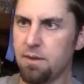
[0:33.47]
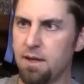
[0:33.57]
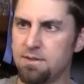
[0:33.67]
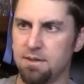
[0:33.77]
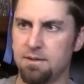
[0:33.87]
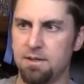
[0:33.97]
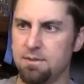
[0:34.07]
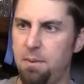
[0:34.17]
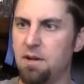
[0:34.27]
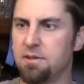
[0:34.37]
It's
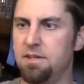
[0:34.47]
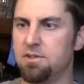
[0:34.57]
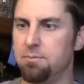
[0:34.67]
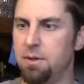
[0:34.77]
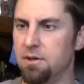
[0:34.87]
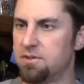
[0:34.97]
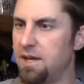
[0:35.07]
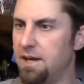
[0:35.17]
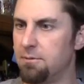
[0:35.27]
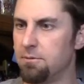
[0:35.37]
a bottle conditioned beer, so
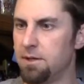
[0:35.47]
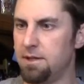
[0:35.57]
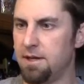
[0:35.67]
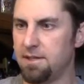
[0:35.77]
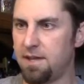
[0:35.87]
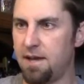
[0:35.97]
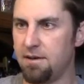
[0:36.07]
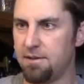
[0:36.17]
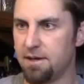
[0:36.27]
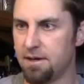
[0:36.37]
you got a really nice head
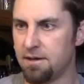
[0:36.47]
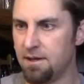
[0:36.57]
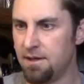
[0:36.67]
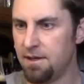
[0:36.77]
on there.